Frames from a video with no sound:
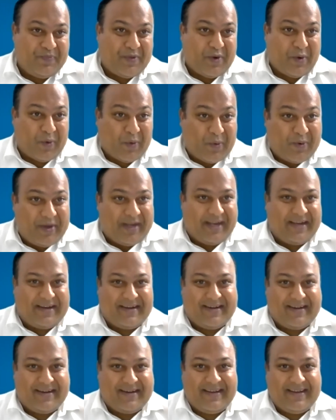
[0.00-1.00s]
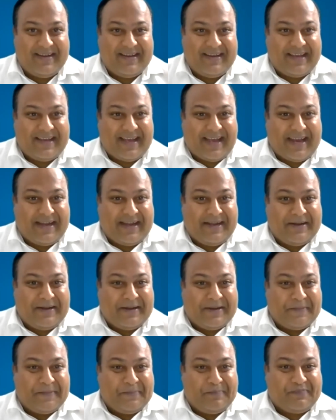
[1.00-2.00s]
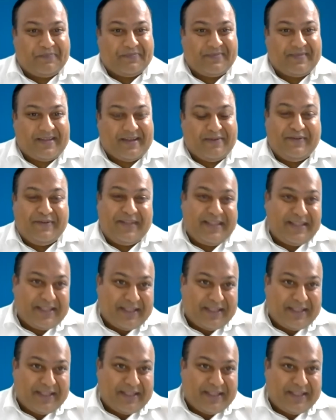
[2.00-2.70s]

to own it. And